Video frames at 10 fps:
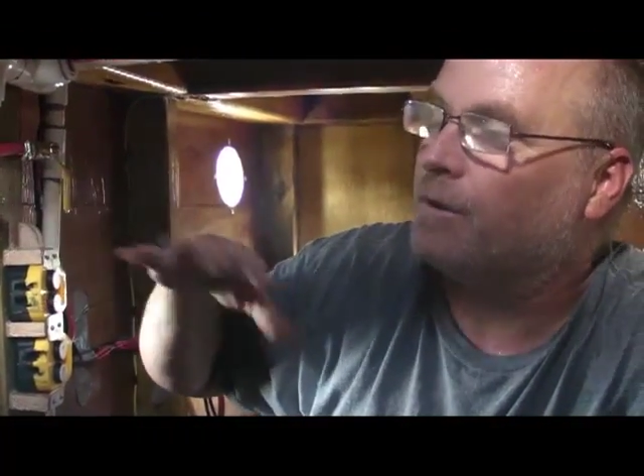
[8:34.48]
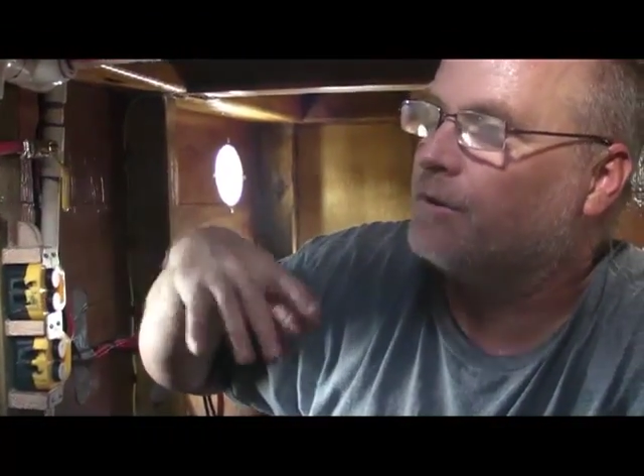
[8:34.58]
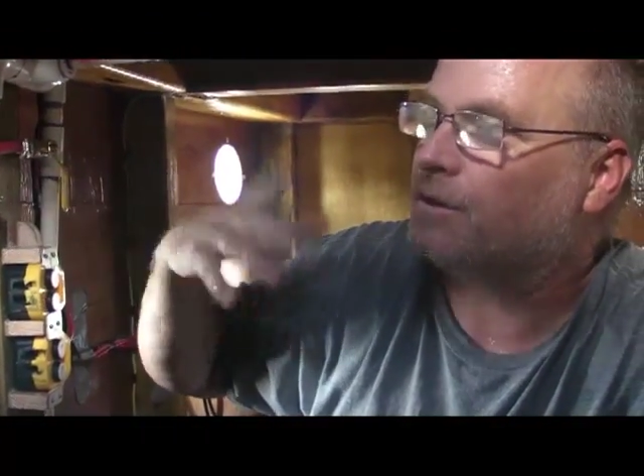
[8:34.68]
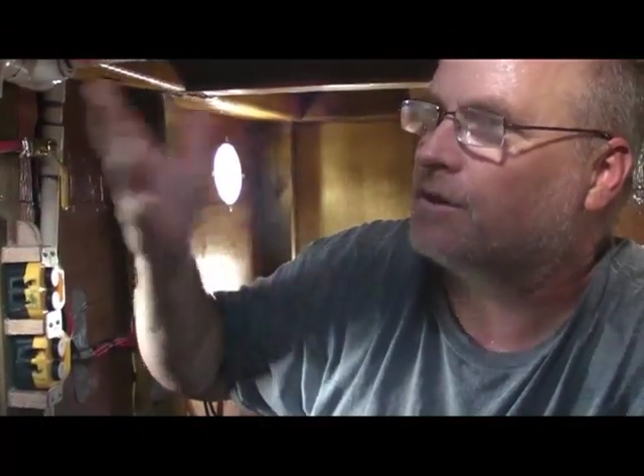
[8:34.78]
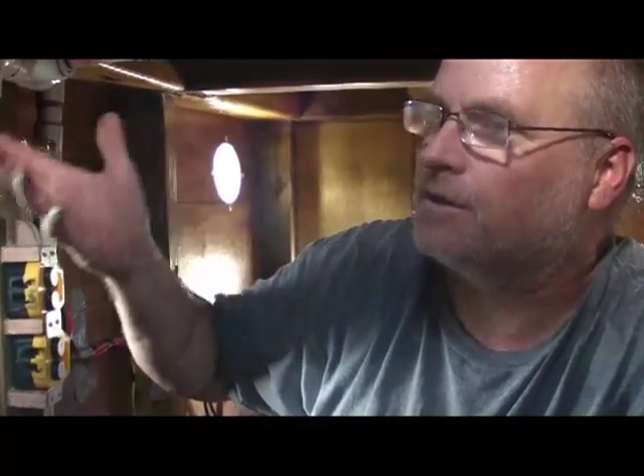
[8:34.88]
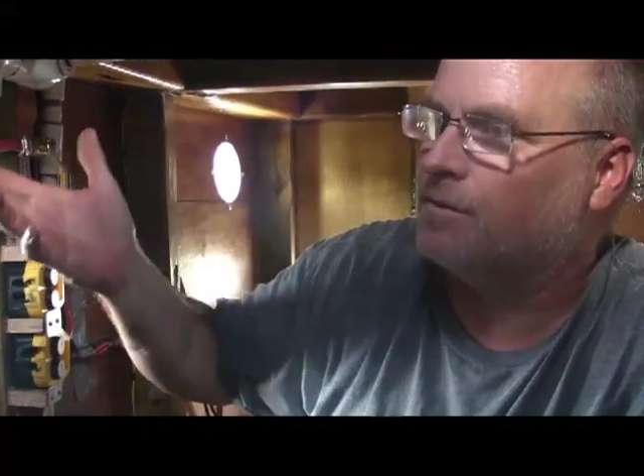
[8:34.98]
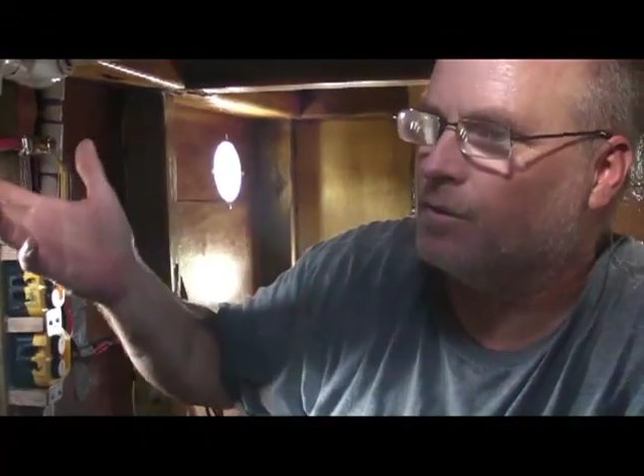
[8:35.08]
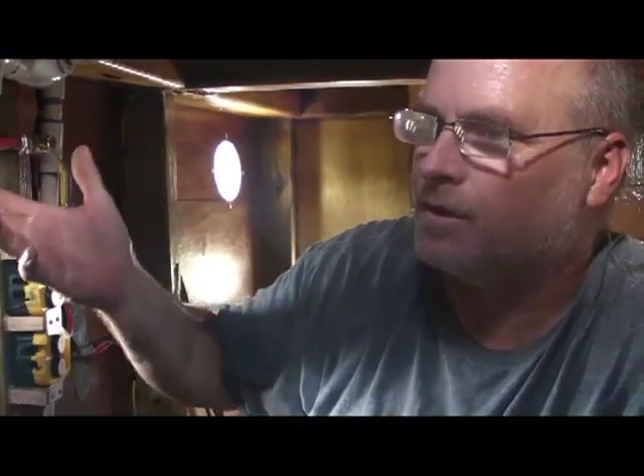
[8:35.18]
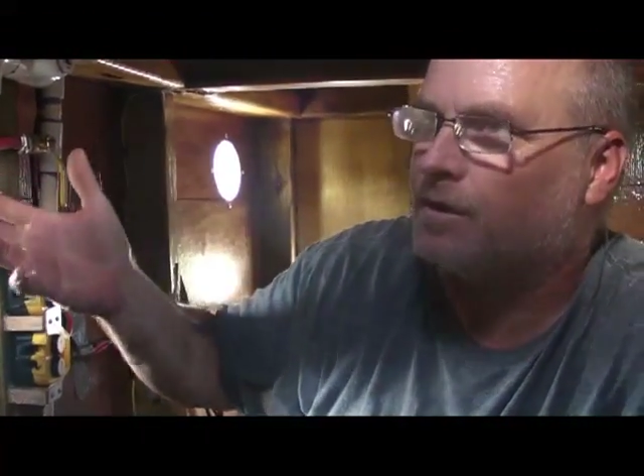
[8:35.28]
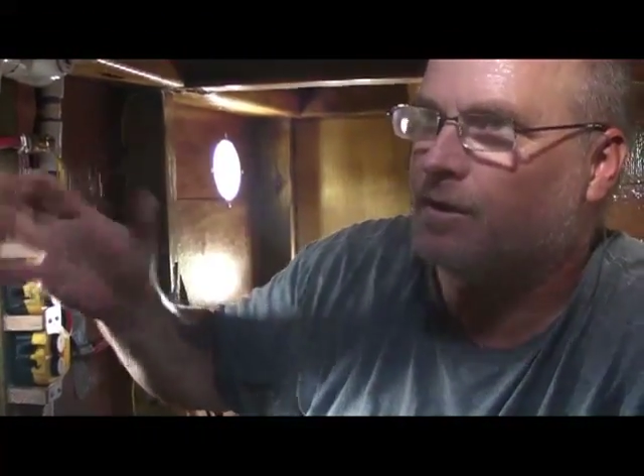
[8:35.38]
we're,
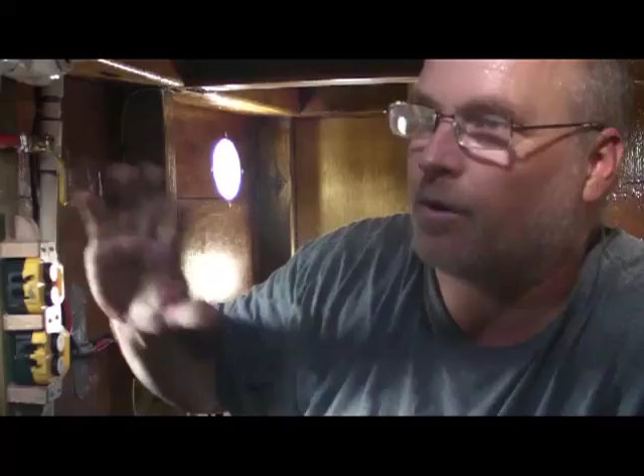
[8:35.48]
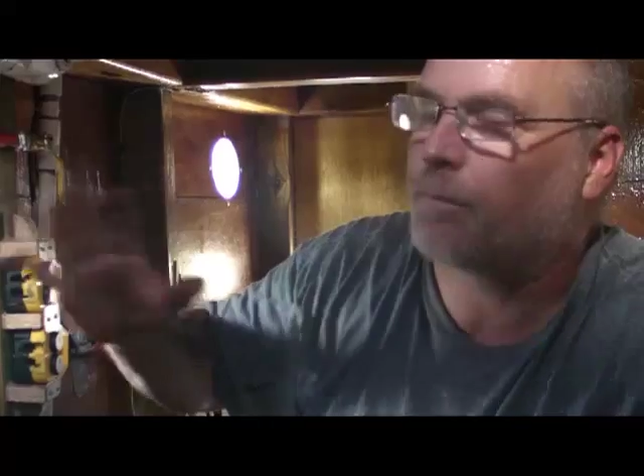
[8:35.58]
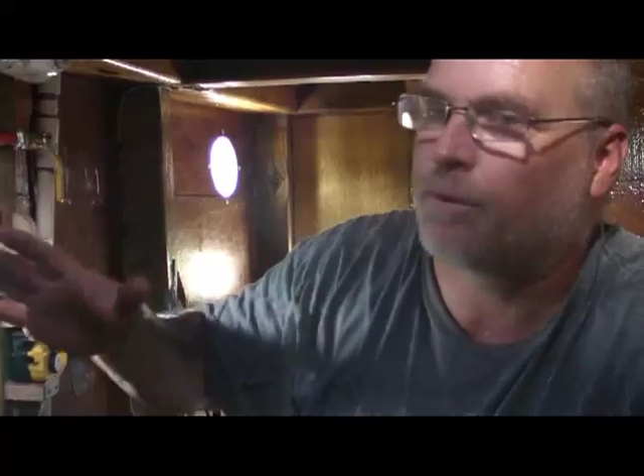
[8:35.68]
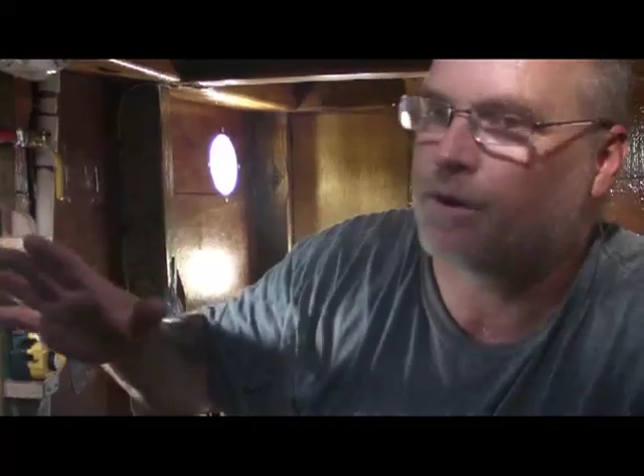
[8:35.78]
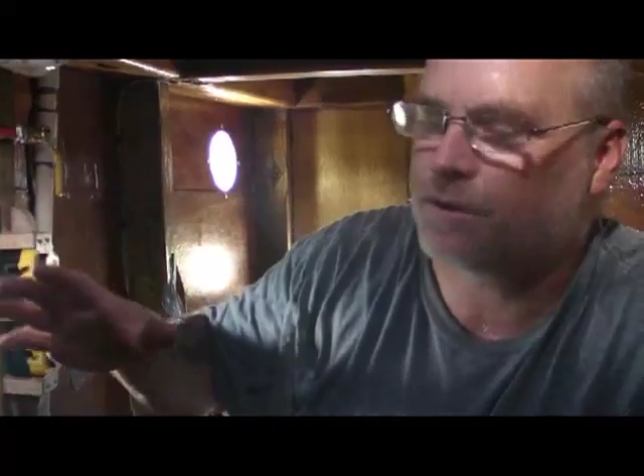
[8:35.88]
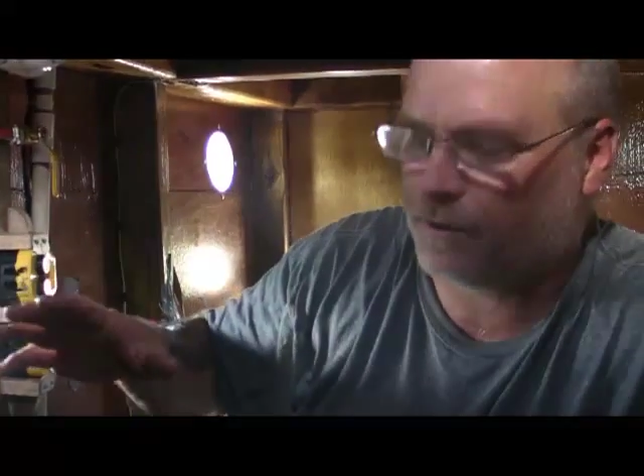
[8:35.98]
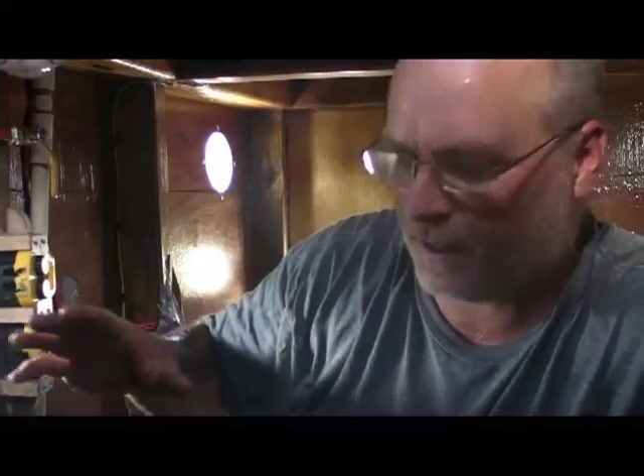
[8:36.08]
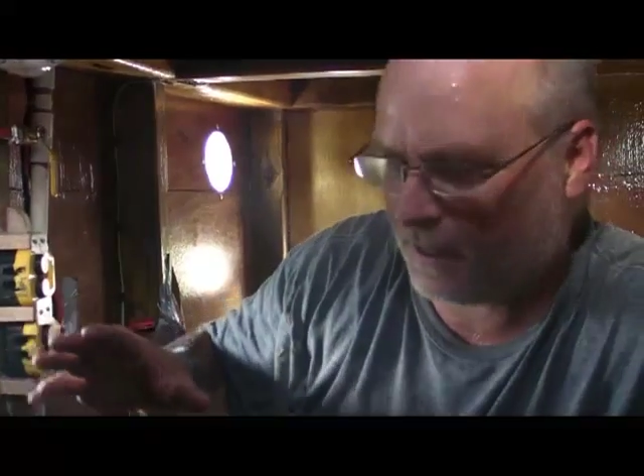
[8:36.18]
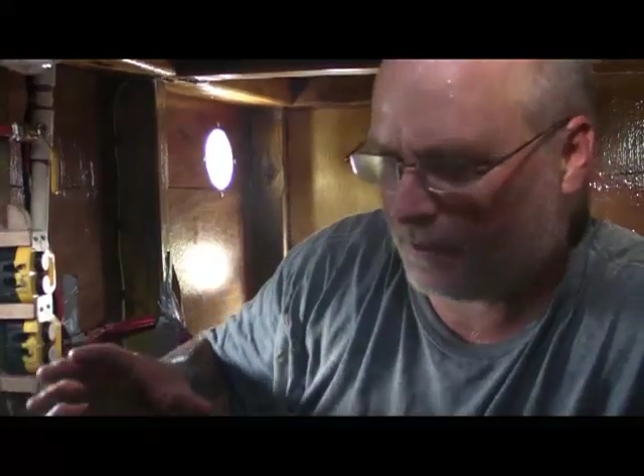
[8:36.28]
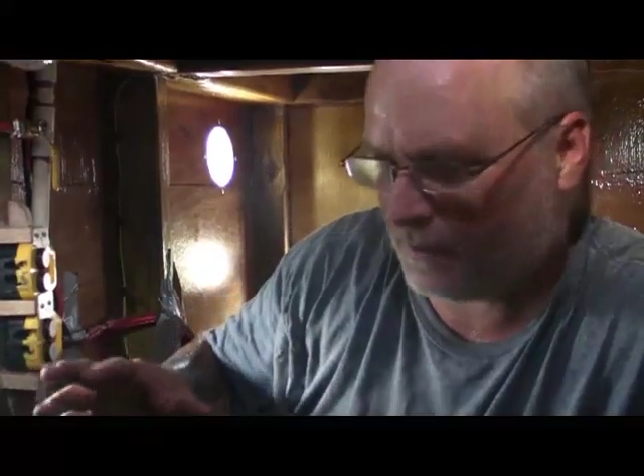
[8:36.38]
we're the only pressure
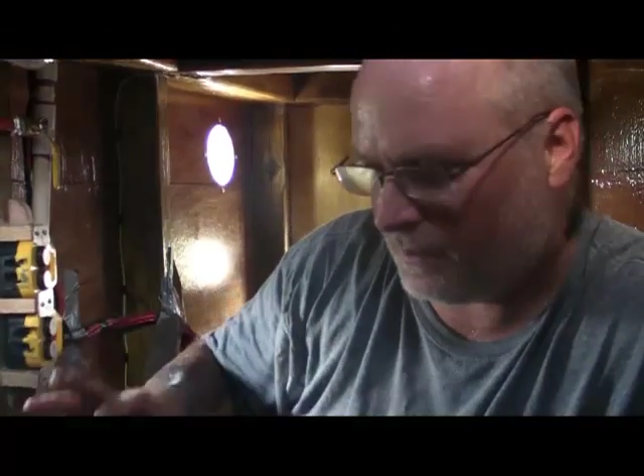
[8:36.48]
now